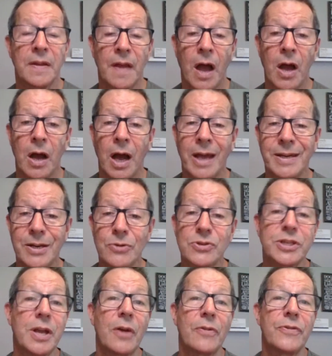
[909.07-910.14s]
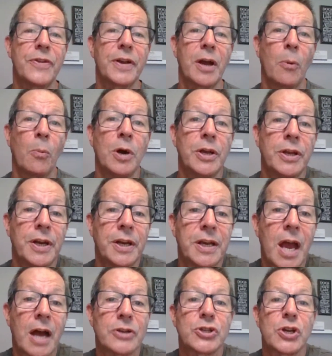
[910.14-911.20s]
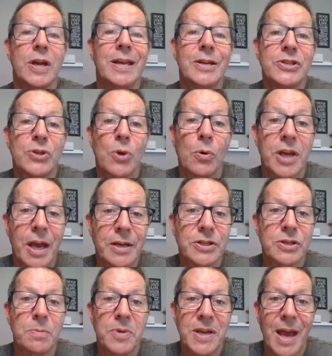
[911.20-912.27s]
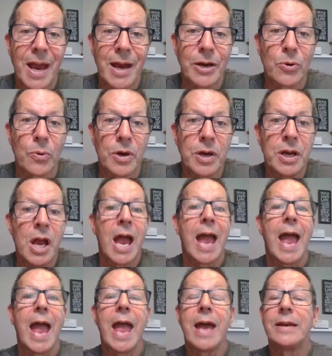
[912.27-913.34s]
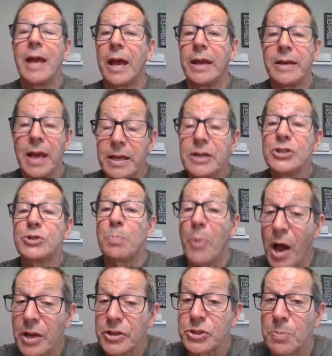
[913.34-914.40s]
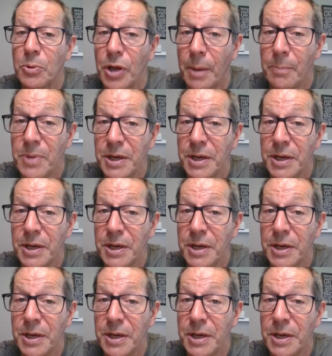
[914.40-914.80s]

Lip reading: And here's the other thing I want you to catch. It is okay to be angry, and it is possible,